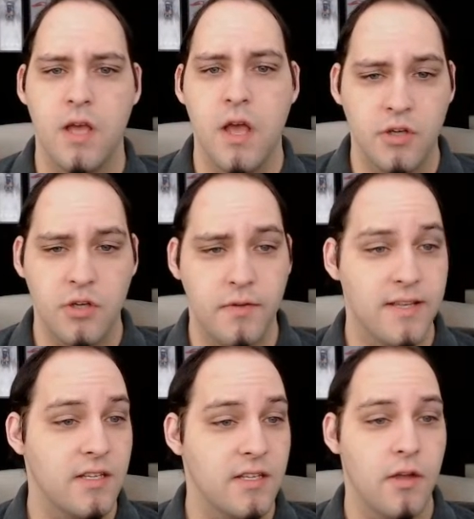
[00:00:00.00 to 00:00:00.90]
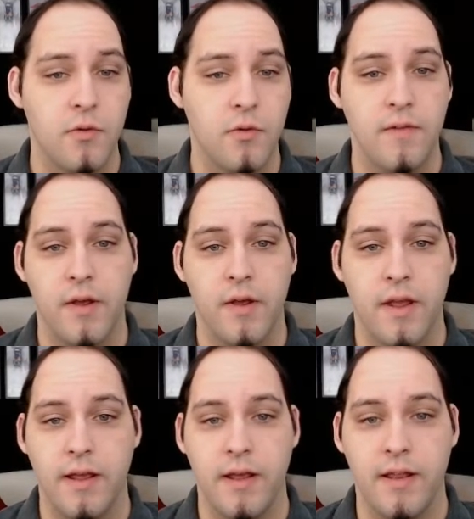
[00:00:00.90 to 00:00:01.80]
So this is another way of doing it,
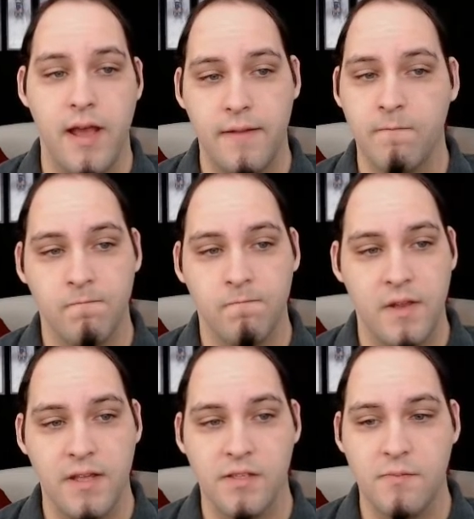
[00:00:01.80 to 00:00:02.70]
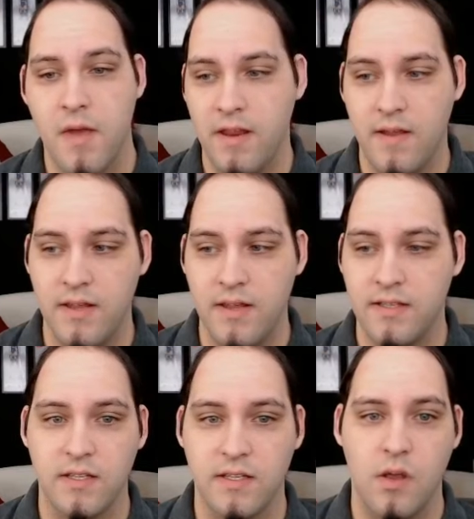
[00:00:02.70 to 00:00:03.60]
and I can add as many of these
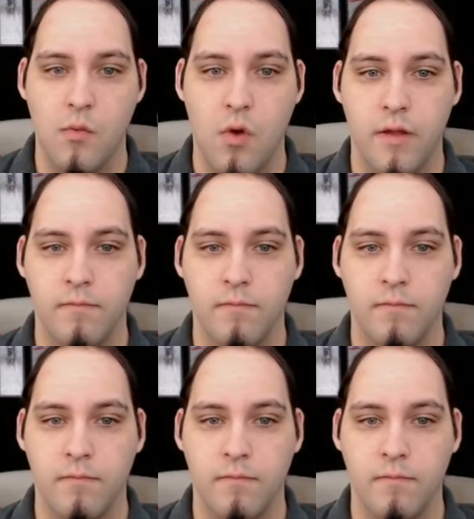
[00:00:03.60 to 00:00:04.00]
things as I want.